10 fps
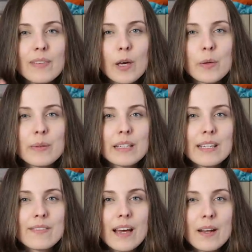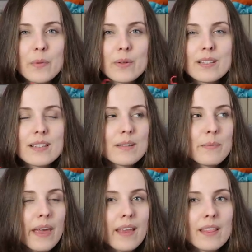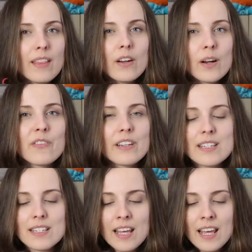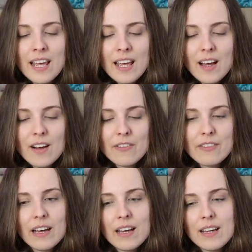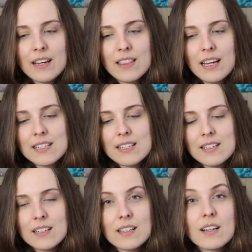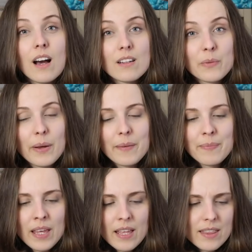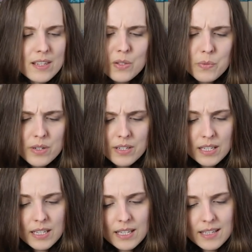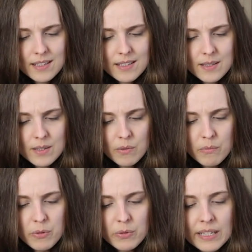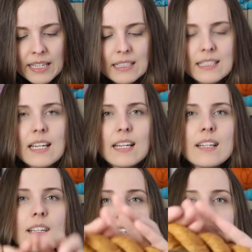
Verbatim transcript: I believe that was the main thought of it, of that, uh, that uh, colorway. This one is Brunhilde.